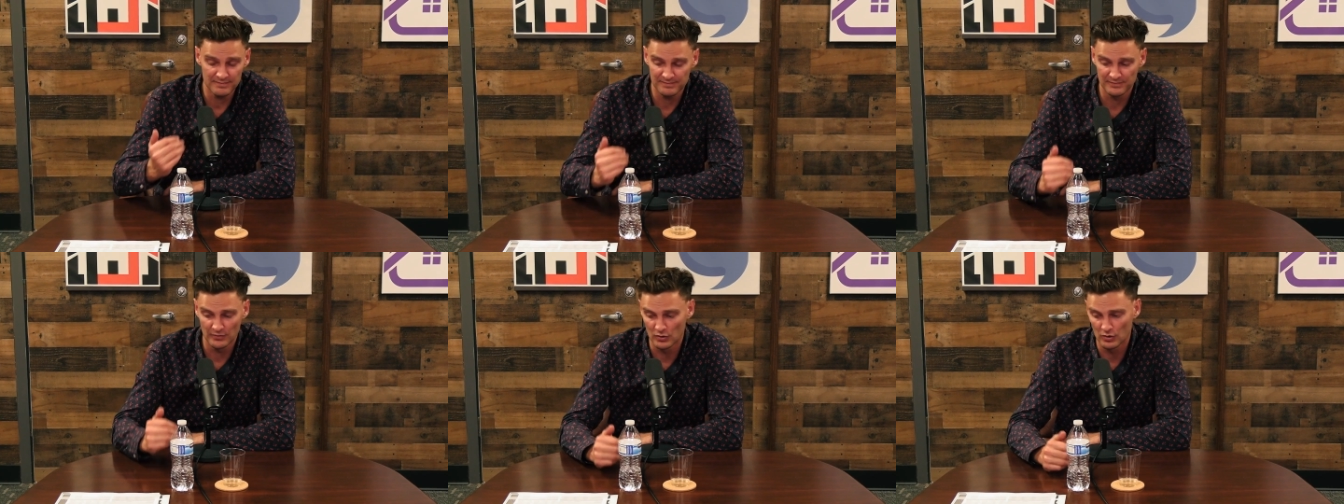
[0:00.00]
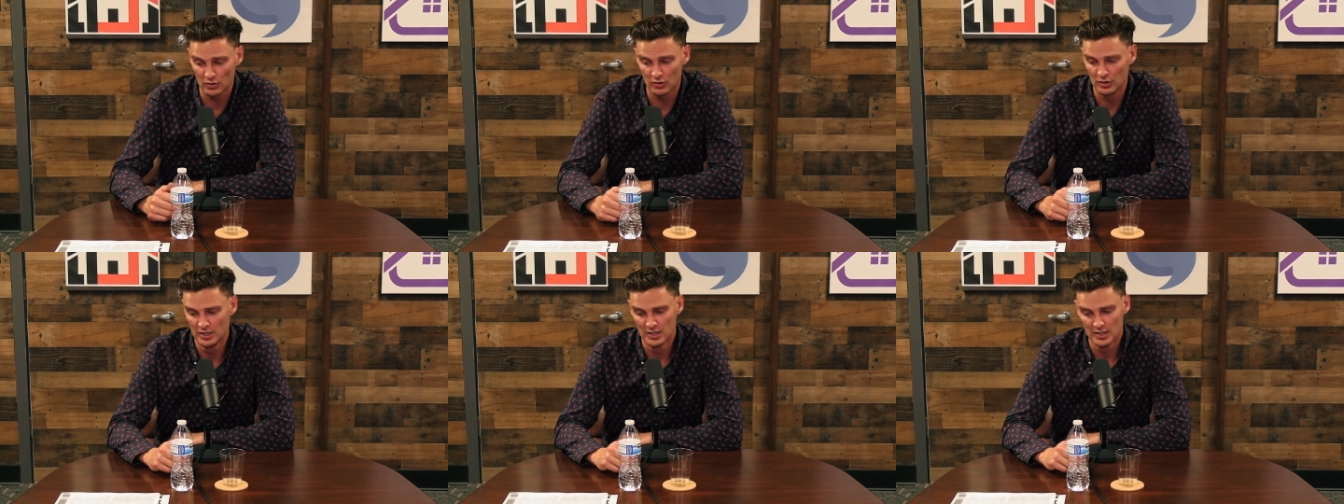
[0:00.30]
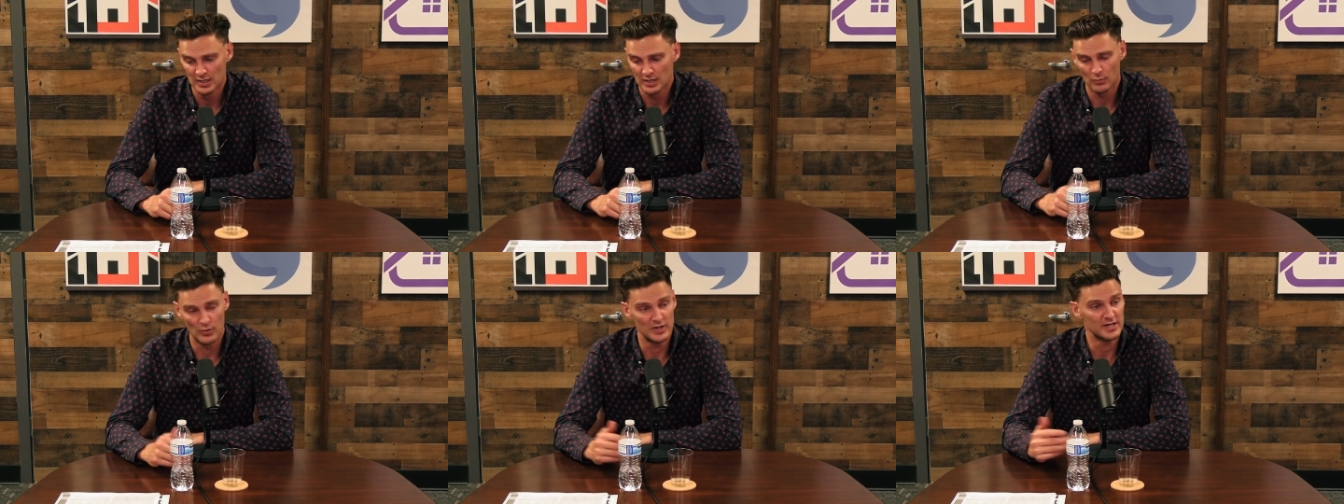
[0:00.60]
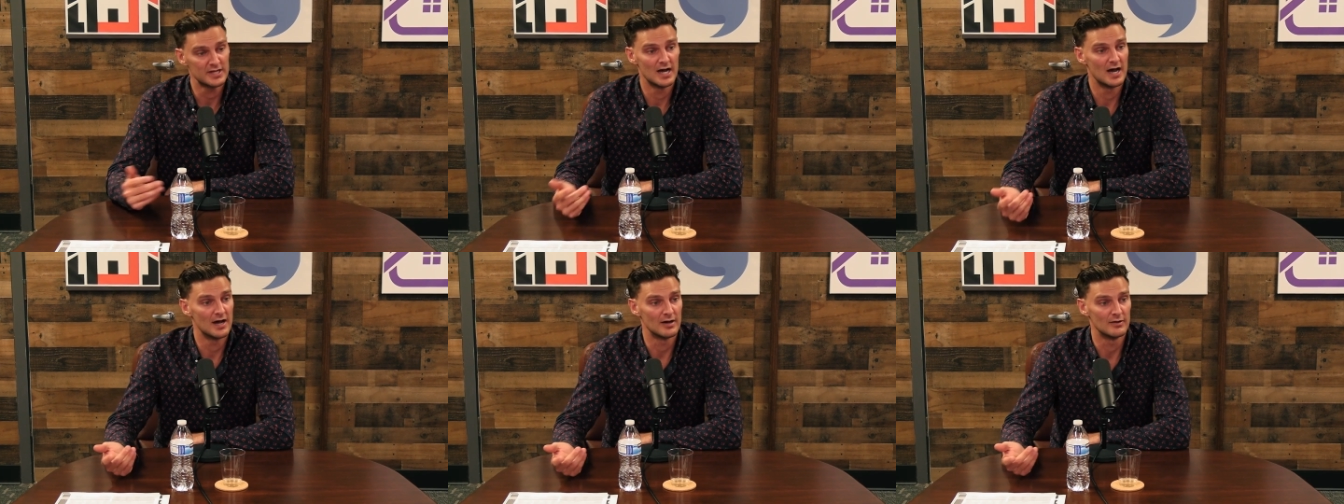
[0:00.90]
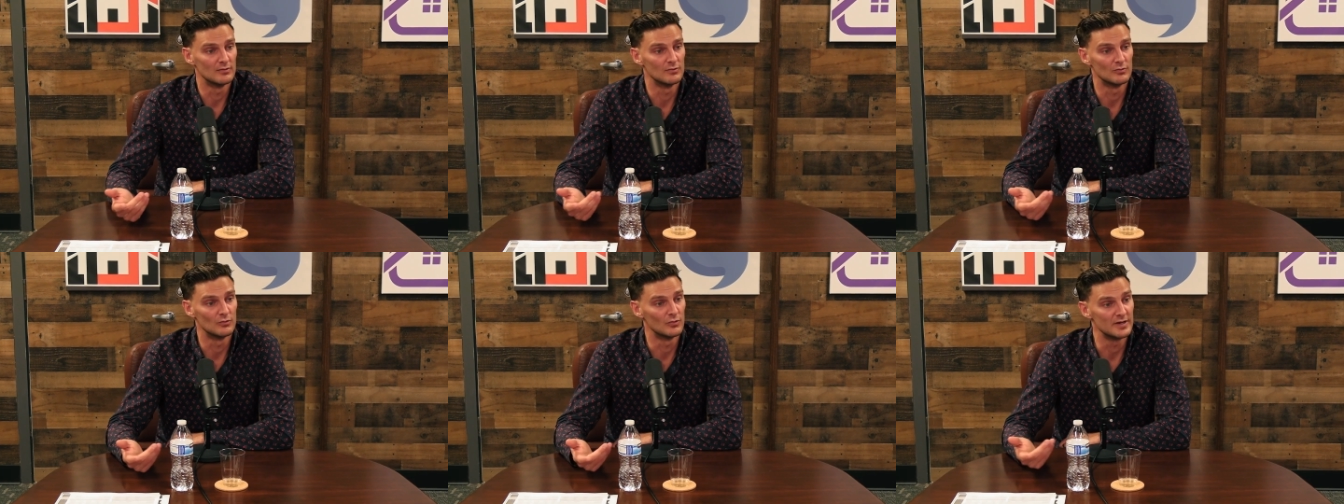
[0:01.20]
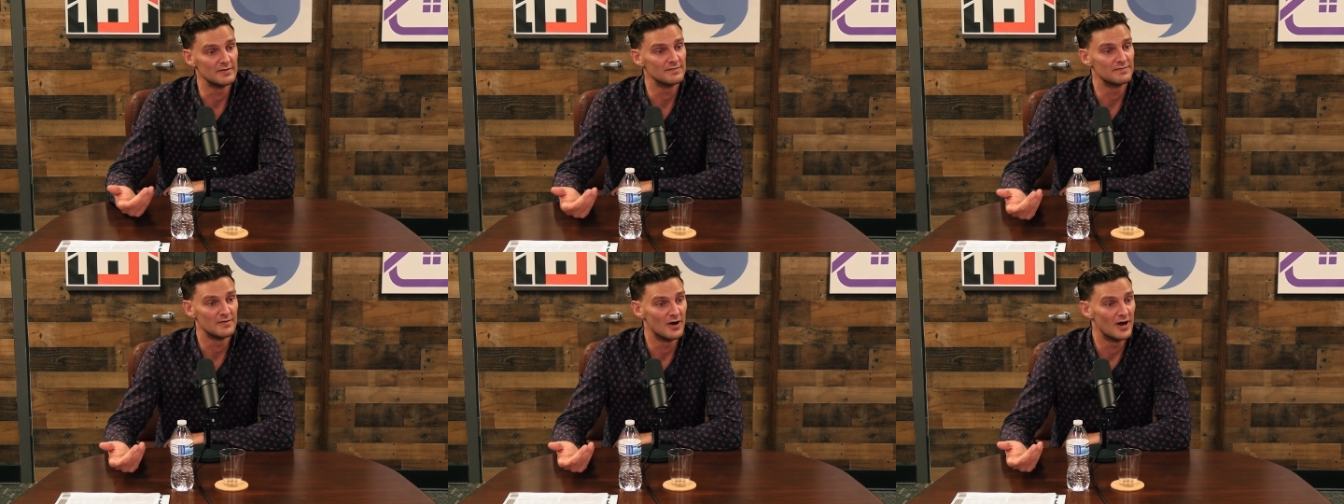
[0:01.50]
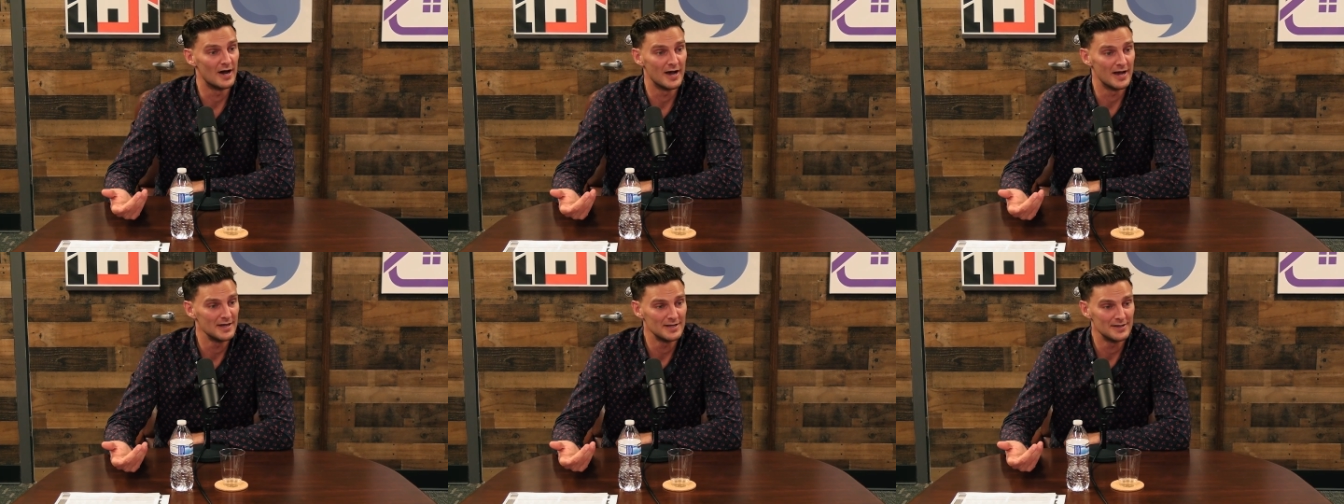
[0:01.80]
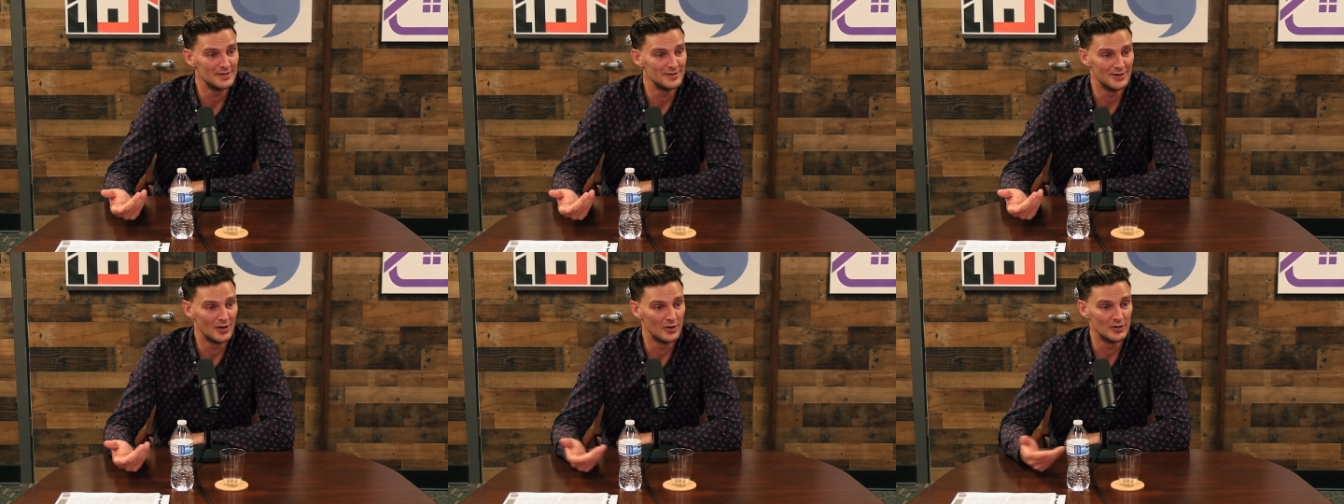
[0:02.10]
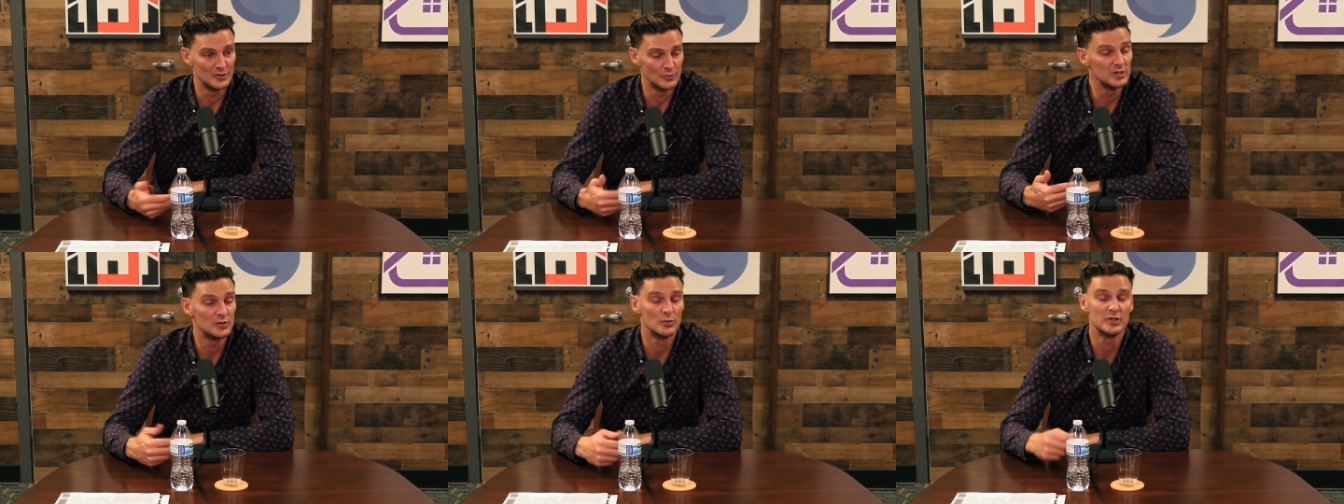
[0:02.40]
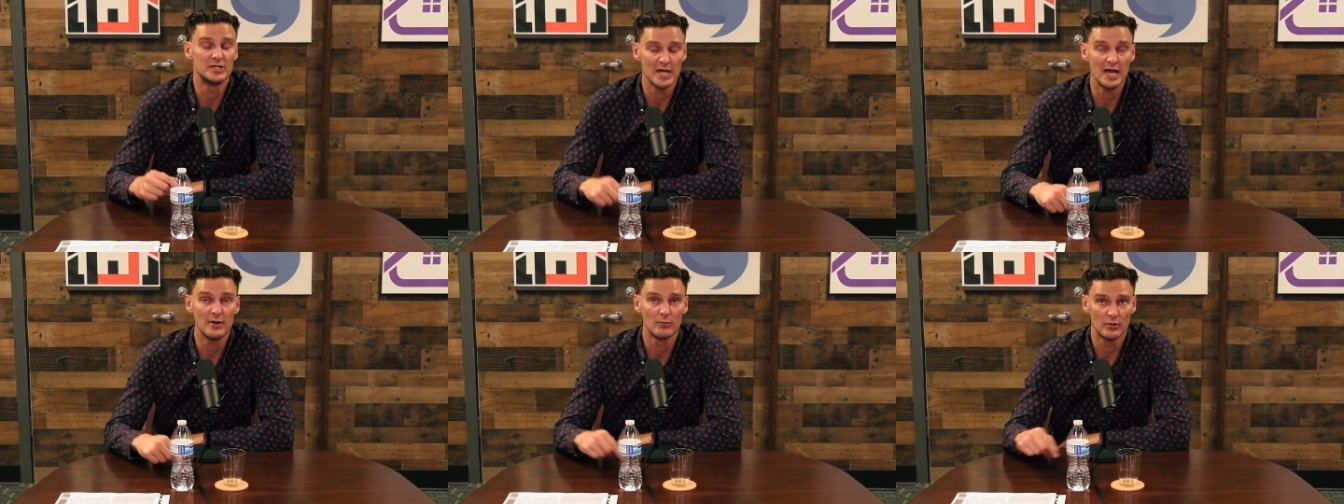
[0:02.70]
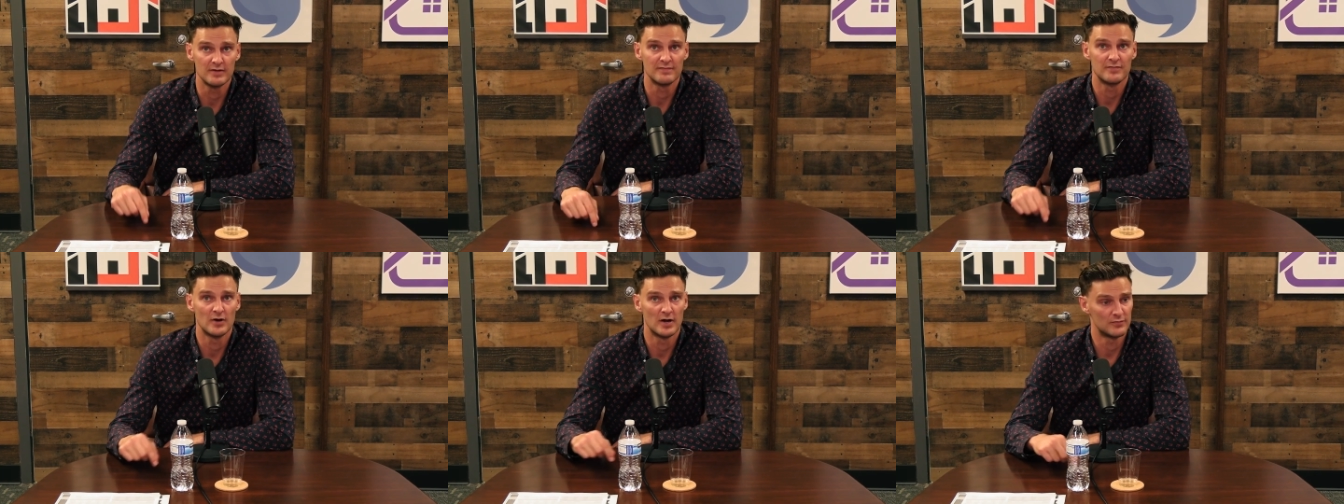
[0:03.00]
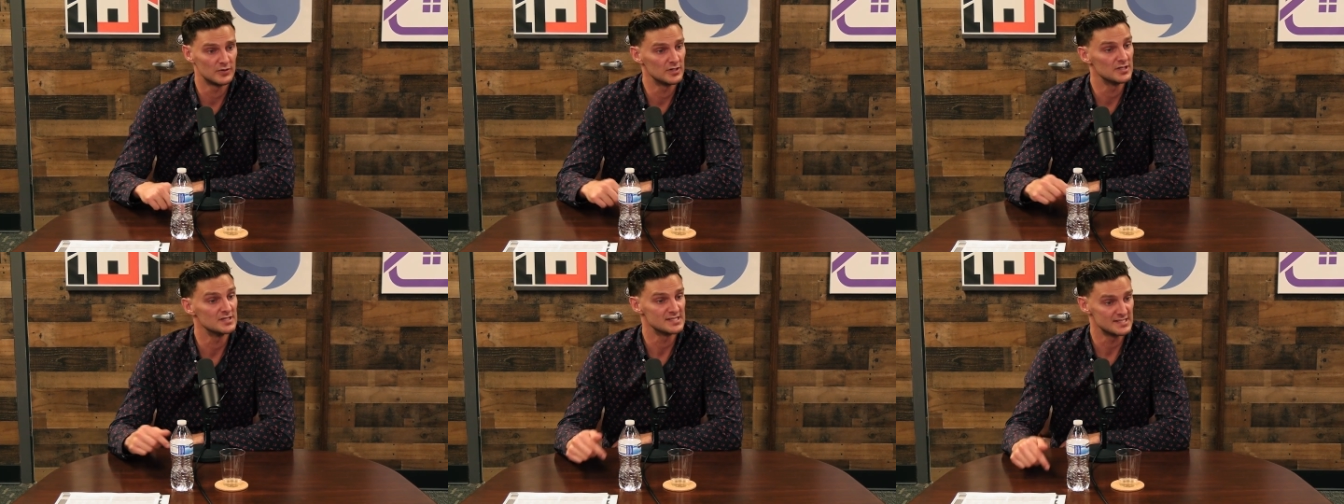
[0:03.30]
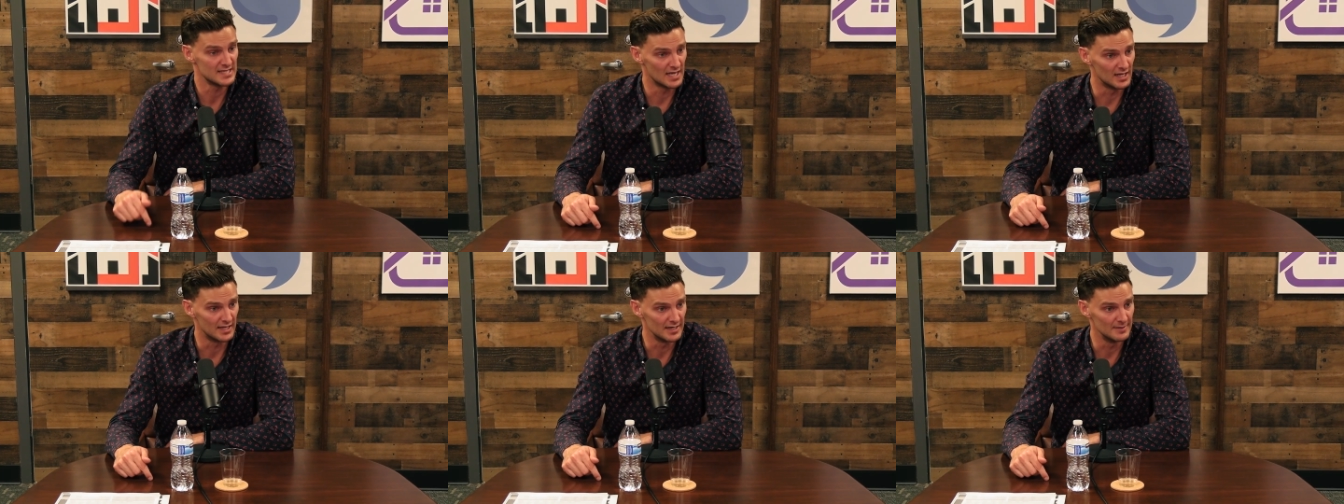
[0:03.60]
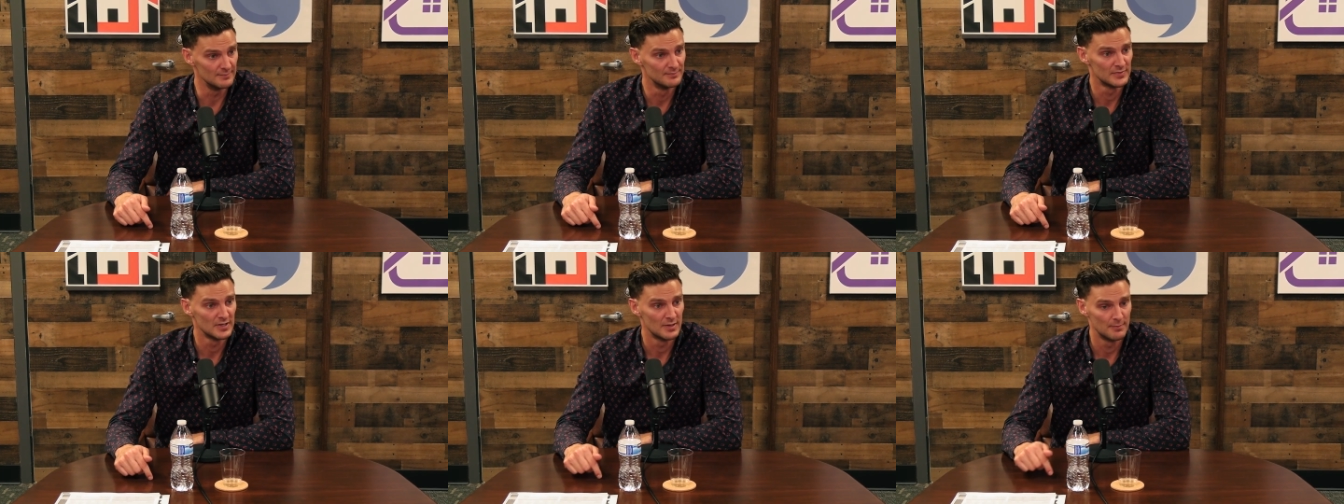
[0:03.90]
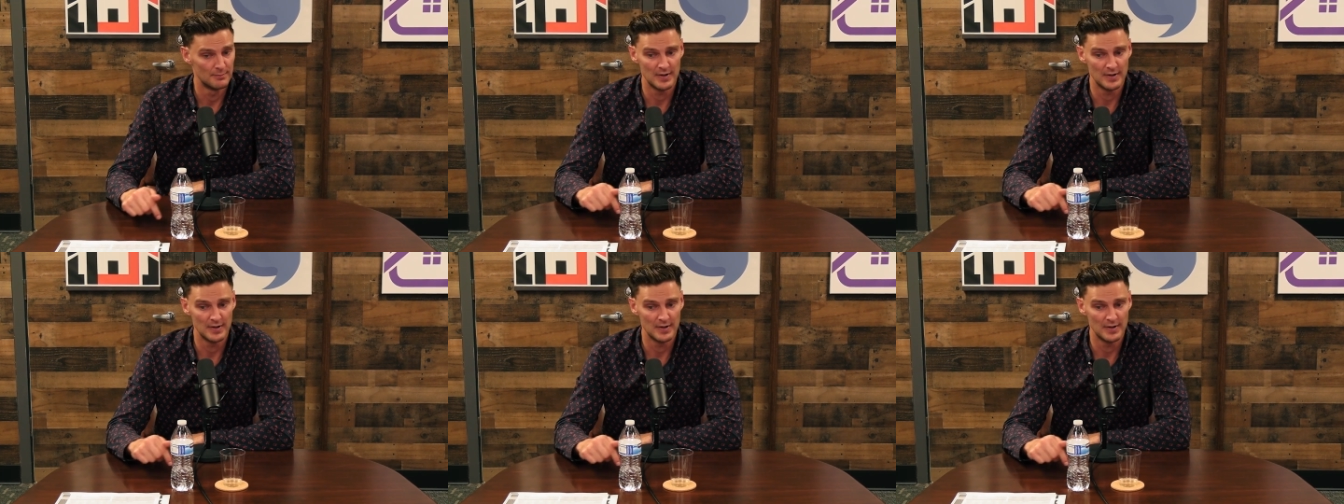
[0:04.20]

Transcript: under four. We can't refi. You know, we, we can refi if we didn't sell it.